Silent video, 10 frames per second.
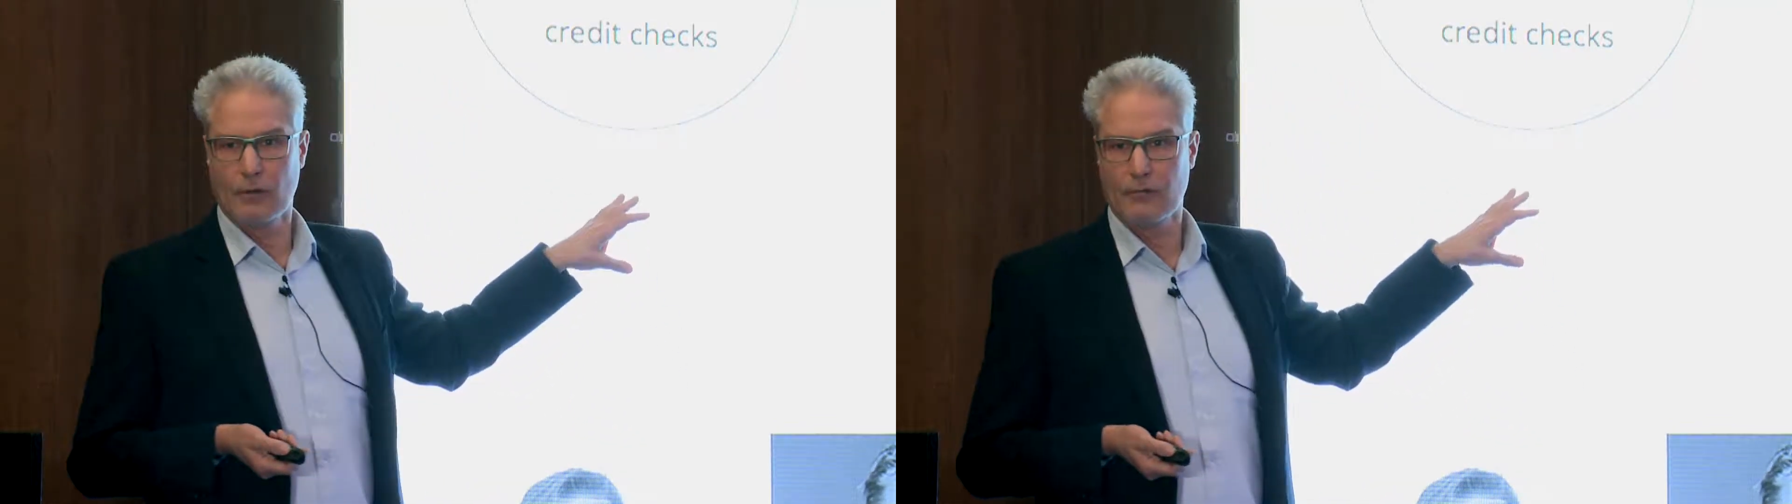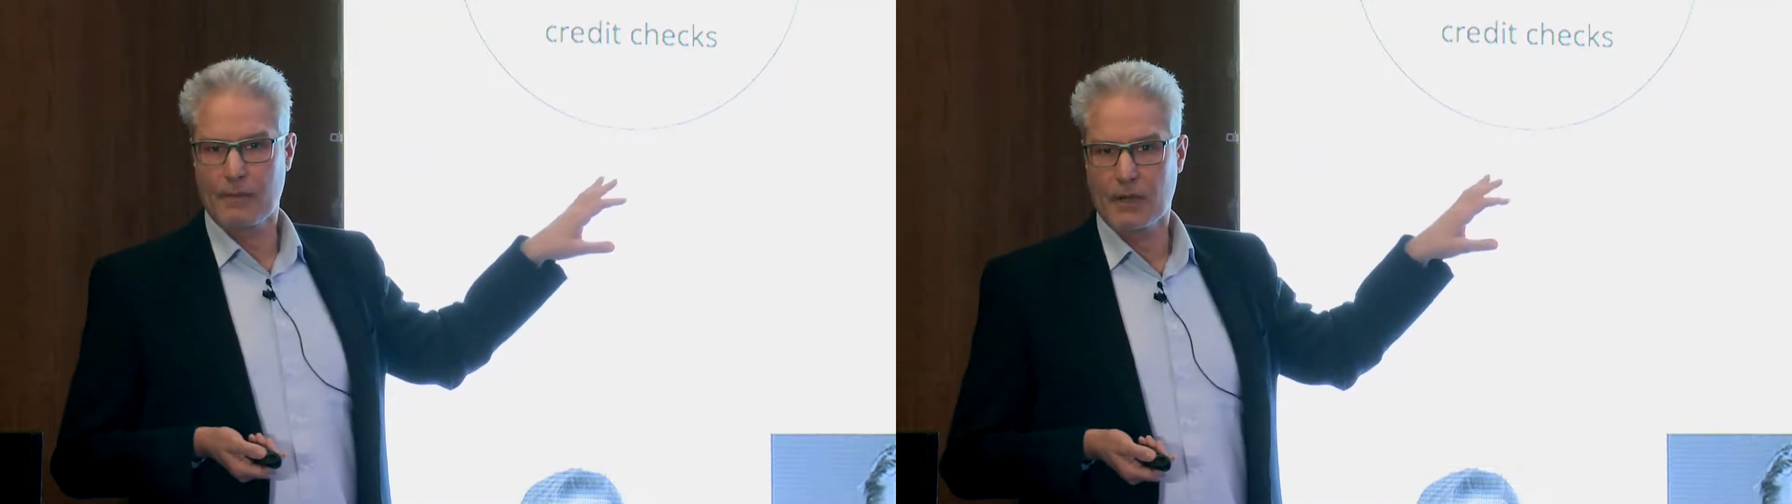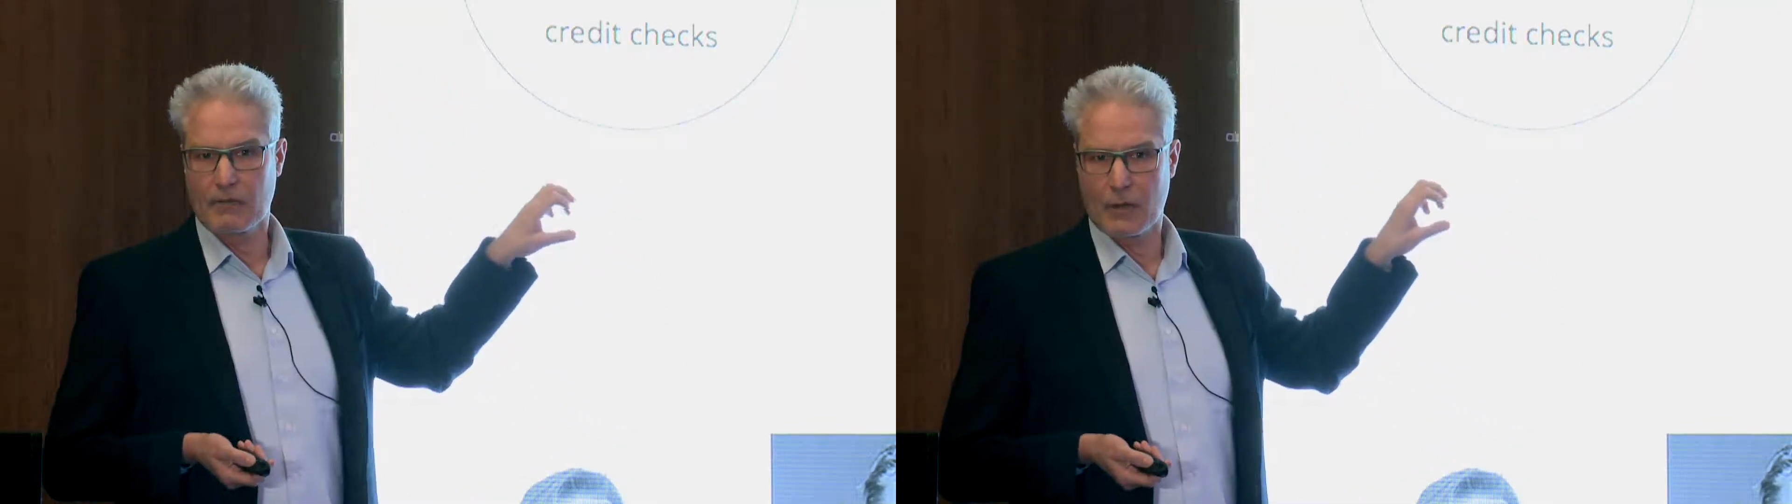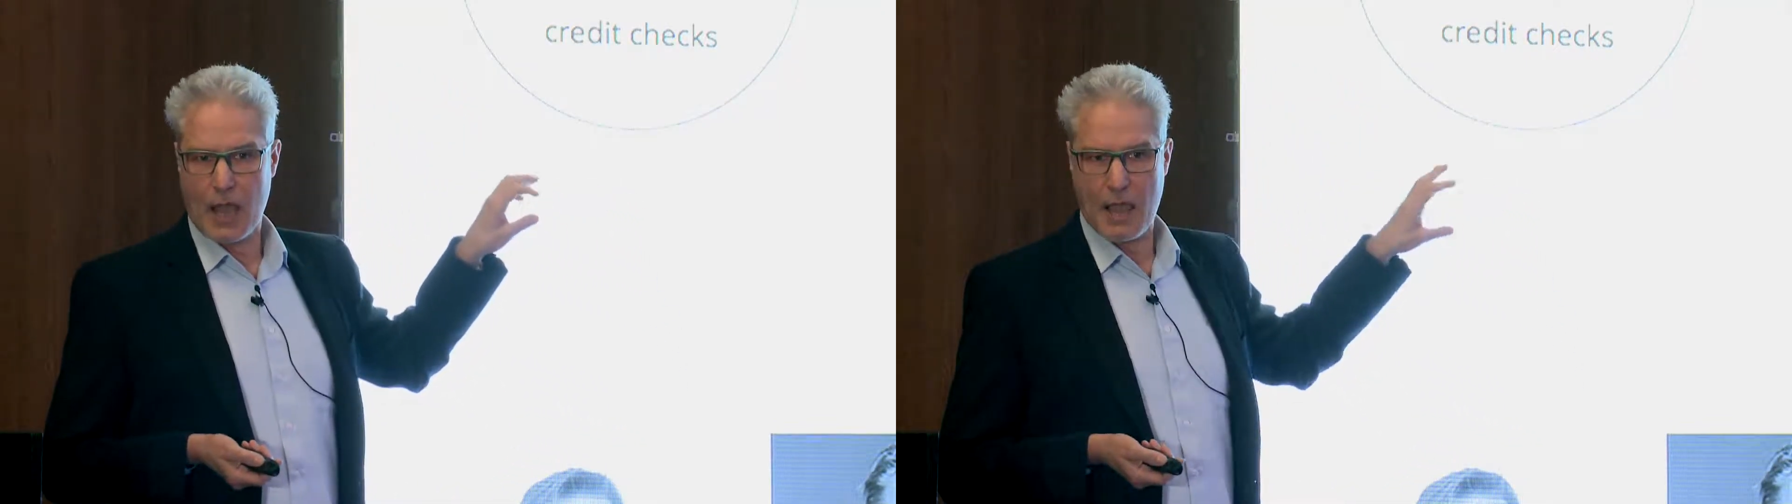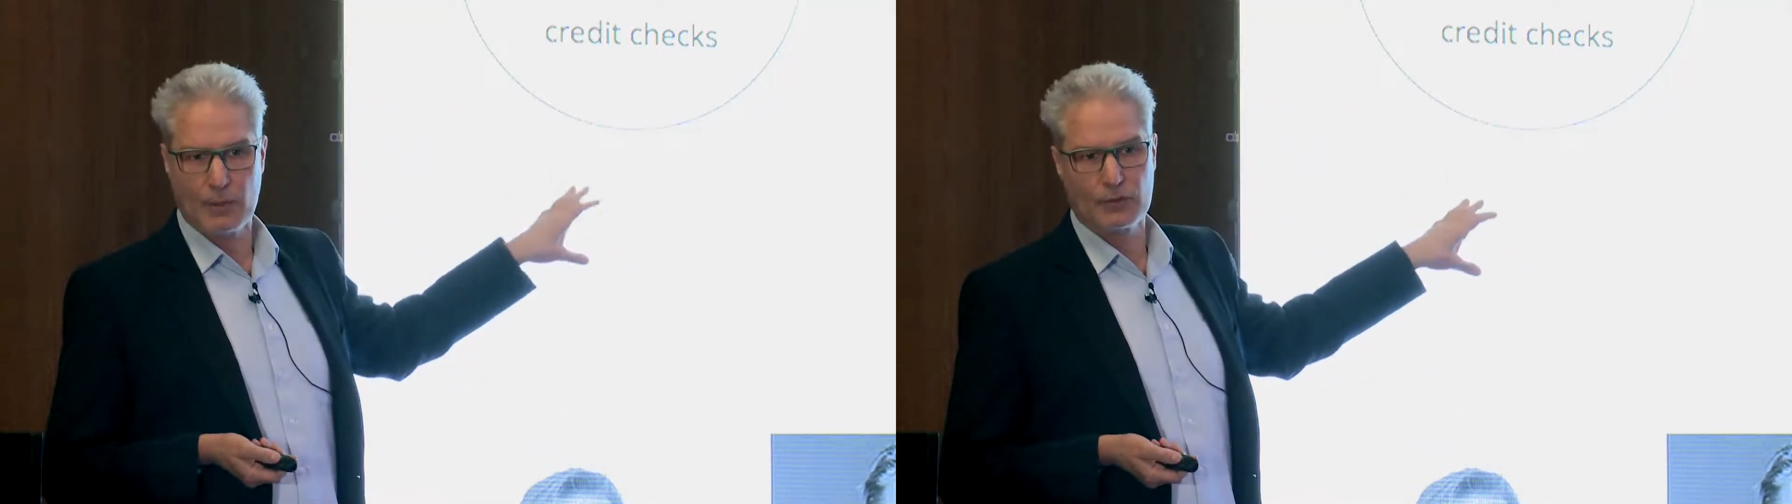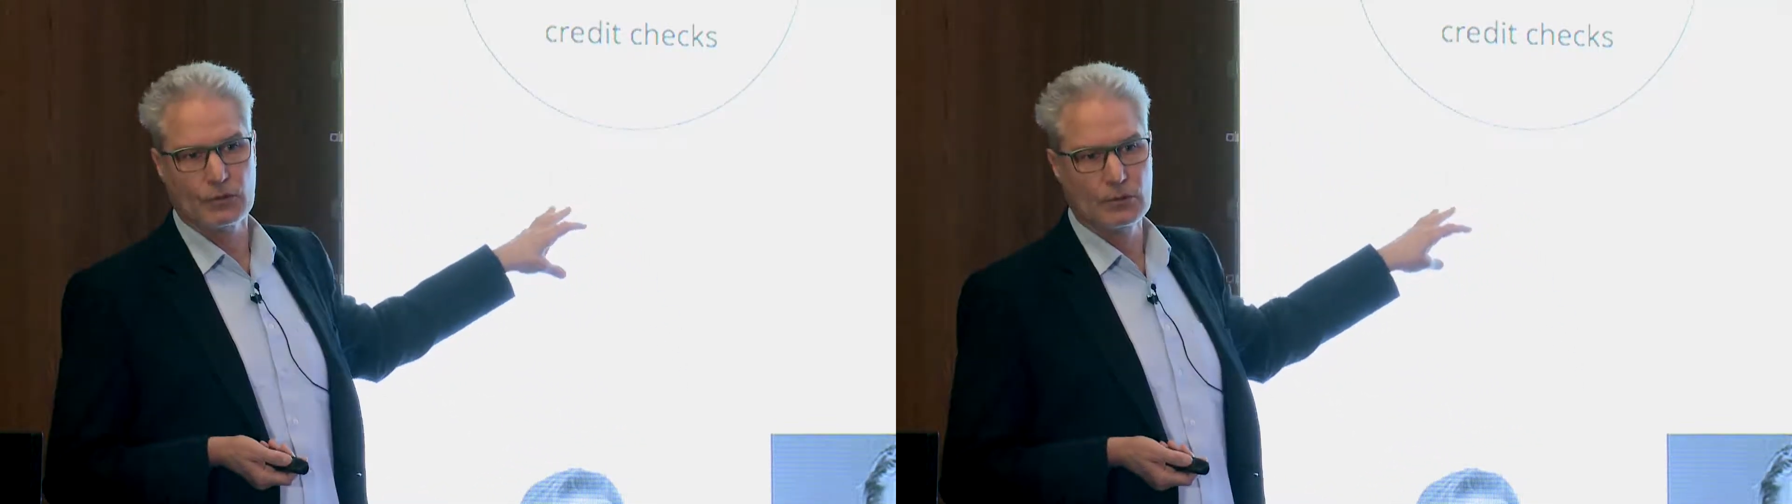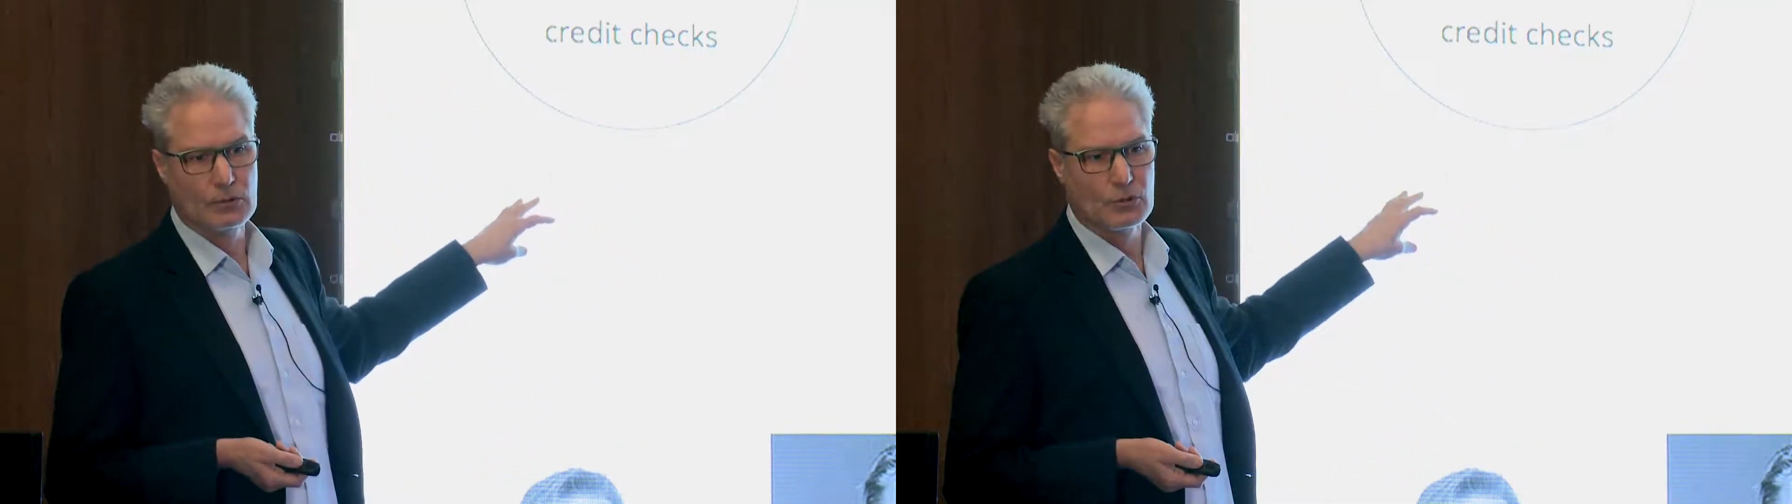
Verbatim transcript: of where we were able to,